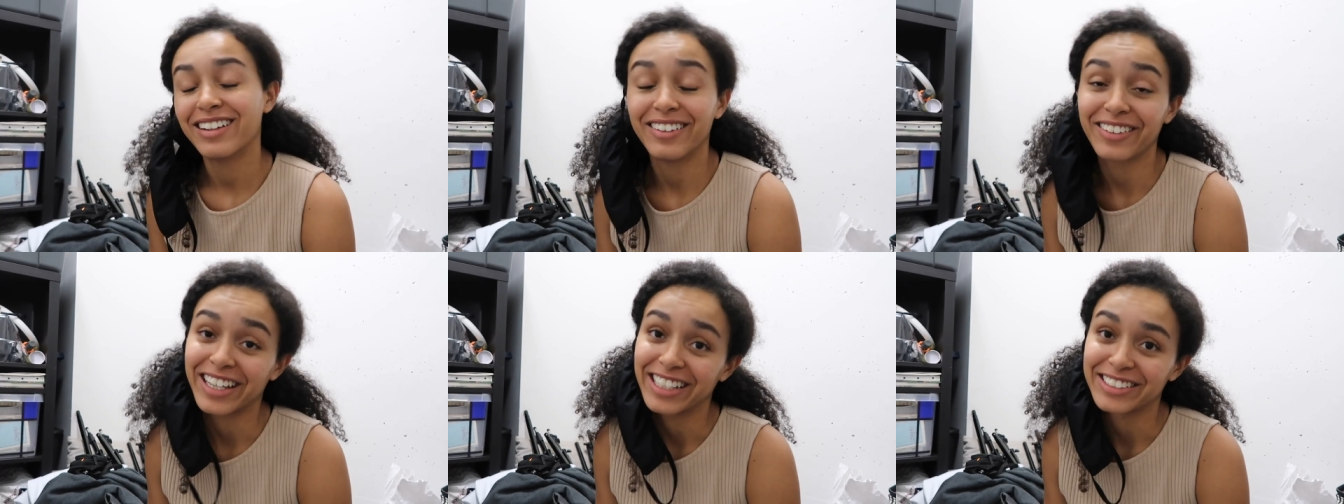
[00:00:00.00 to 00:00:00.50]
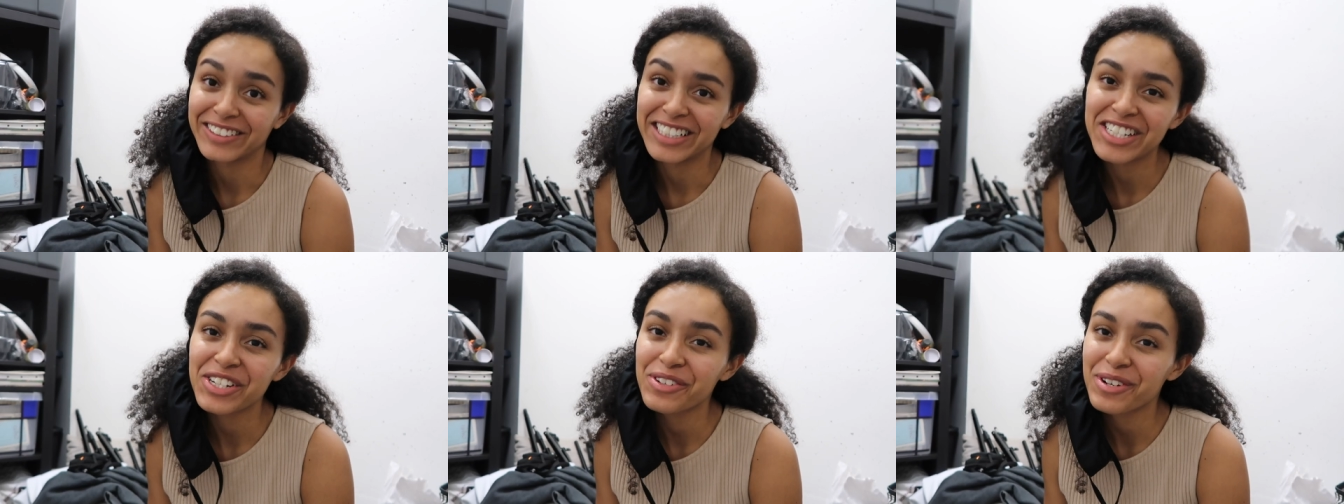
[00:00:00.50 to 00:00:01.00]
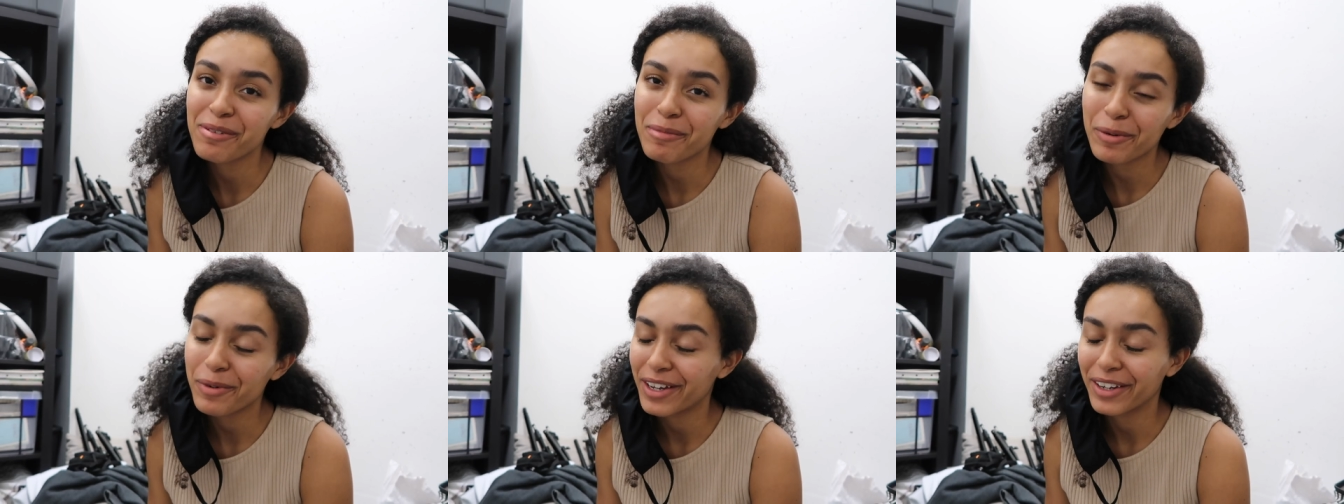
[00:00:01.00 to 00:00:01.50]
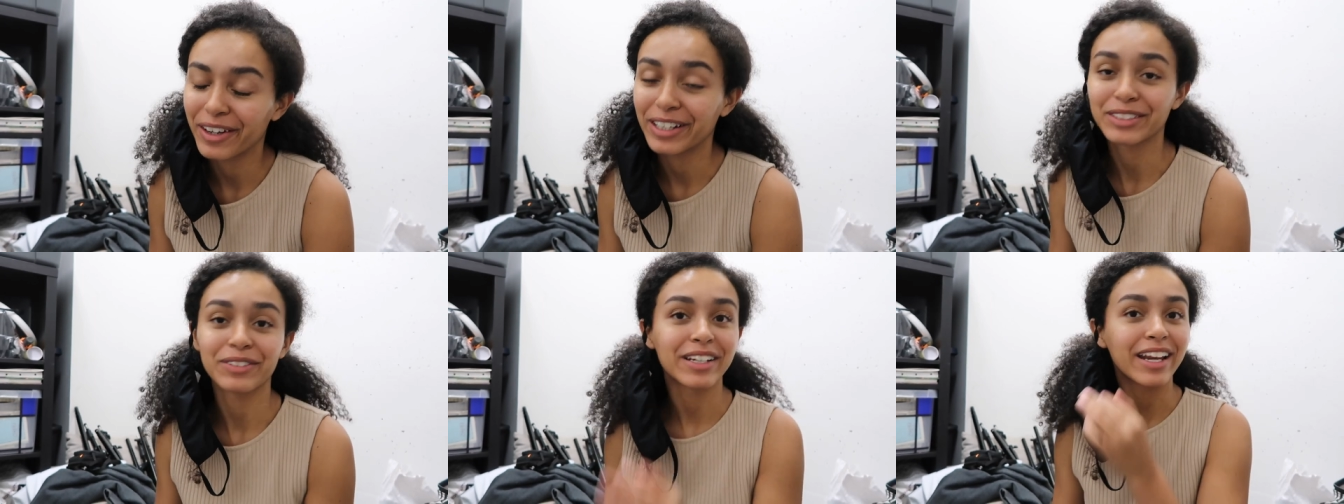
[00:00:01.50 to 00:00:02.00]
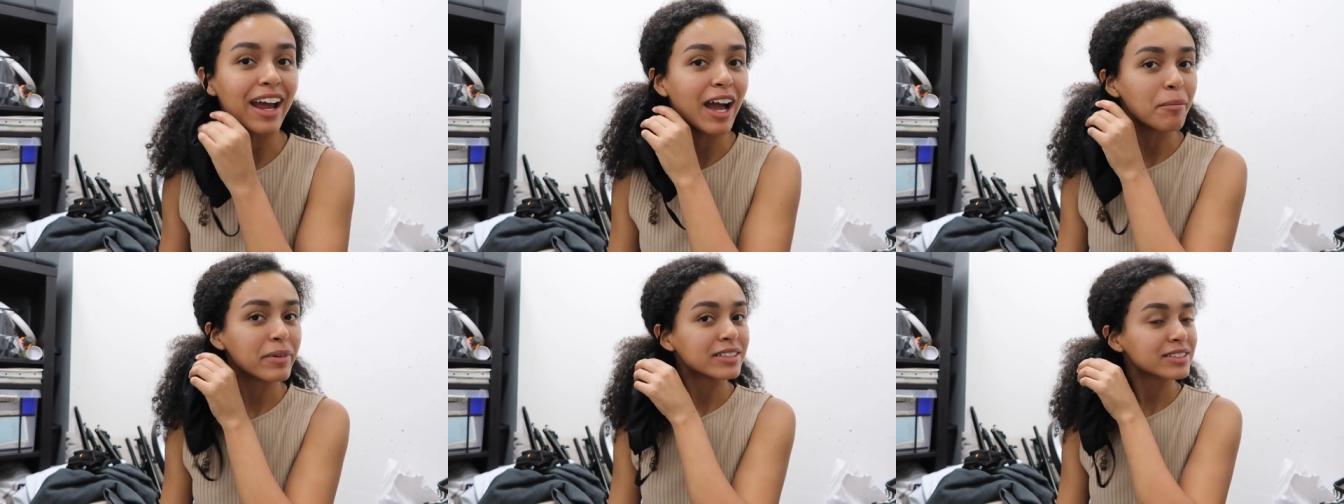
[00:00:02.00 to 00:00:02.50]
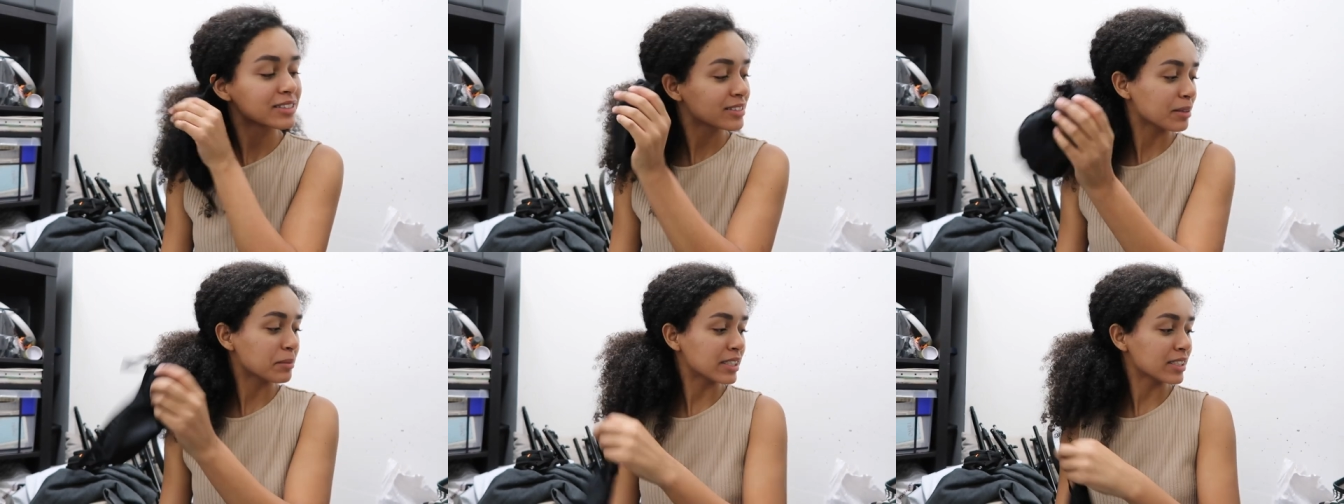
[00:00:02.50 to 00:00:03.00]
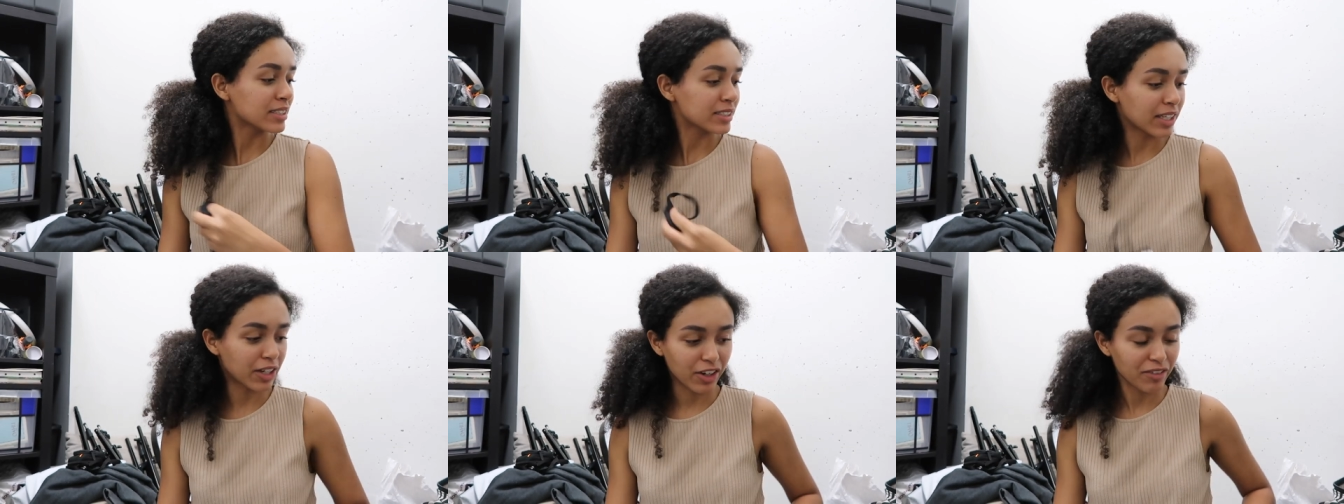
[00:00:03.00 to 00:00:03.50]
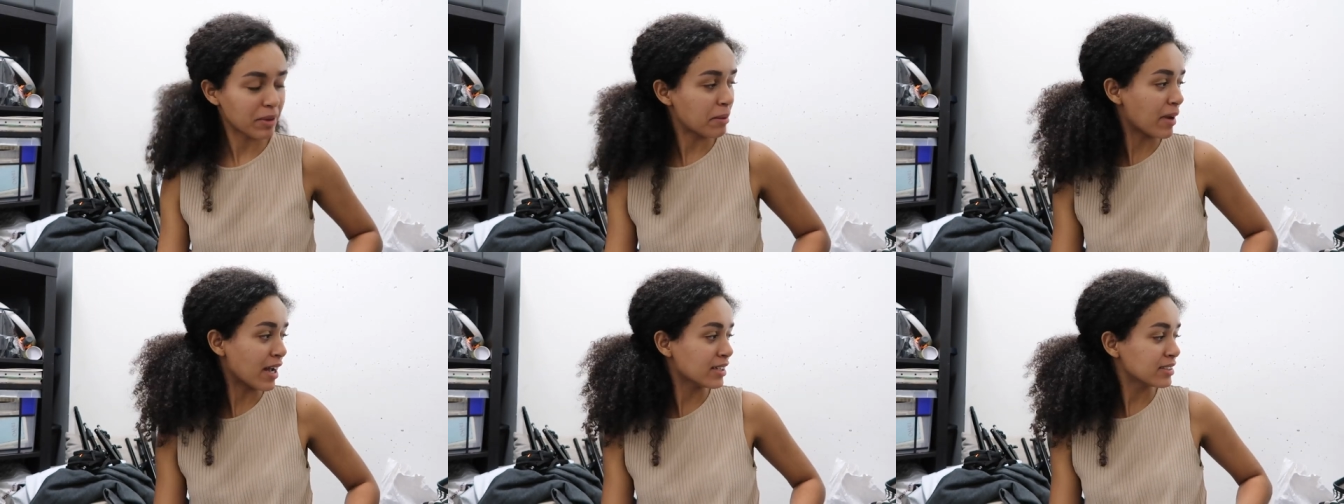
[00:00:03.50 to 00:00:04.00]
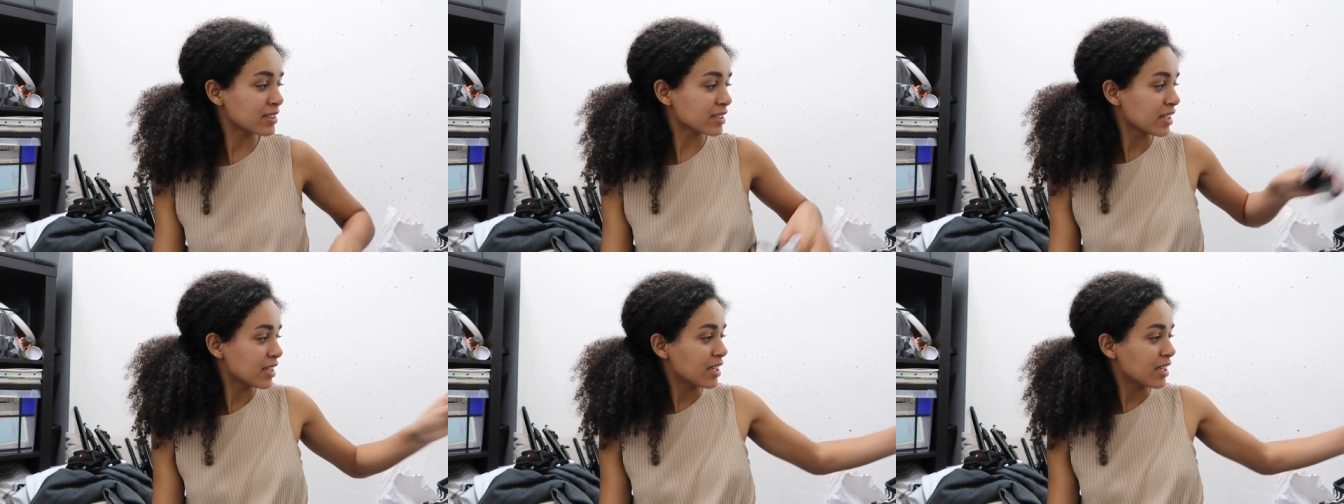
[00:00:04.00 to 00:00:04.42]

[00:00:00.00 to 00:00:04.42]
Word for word: Okay, so issue number 1 has already happened. Let me take off my mask.